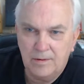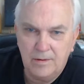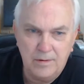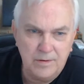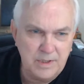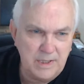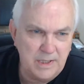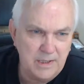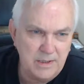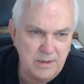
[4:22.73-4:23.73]
Earl
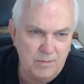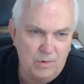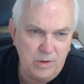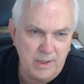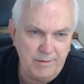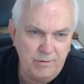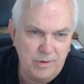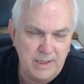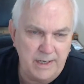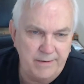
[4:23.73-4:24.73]
says, morning,
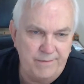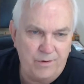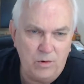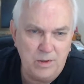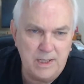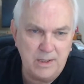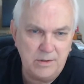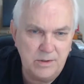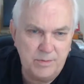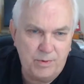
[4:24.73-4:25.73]
everyone. Had 4
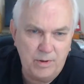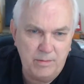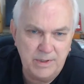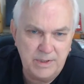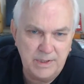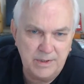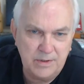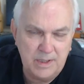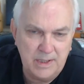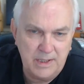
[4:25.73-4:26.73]
doctor's appointments
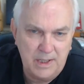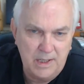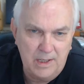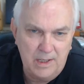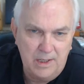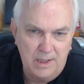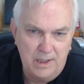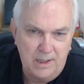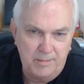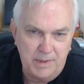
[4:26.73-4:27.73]
yesterday,
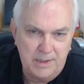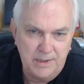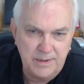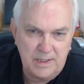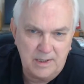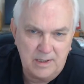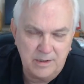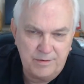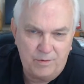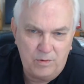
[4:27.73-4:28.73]
and because I
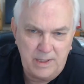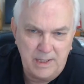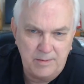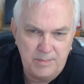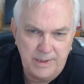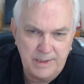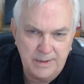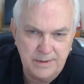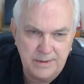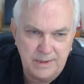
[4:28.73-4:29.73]
lost 48
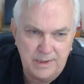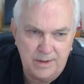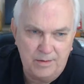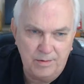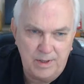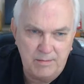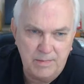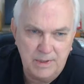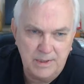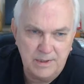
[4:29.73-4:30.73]
pounds in 3
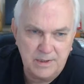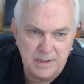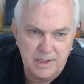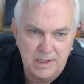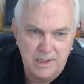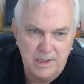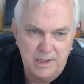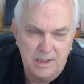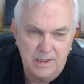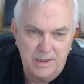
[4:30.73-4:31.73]
months,
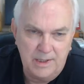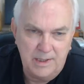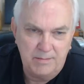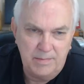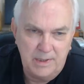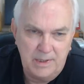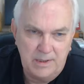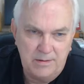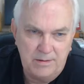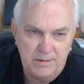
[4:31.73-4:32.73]
they
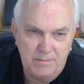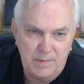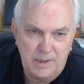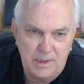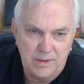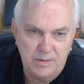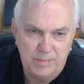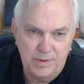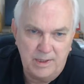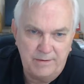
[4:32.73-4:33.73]
admitted me to
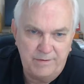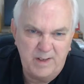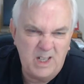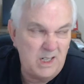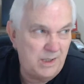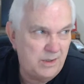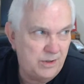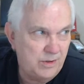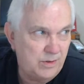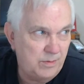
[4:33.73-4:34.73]
put a feeding
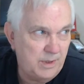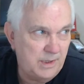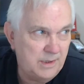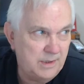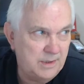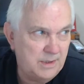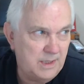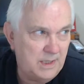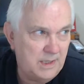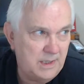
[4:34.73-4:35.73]
tube in
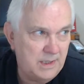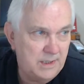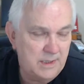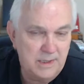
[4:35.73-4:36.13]
today.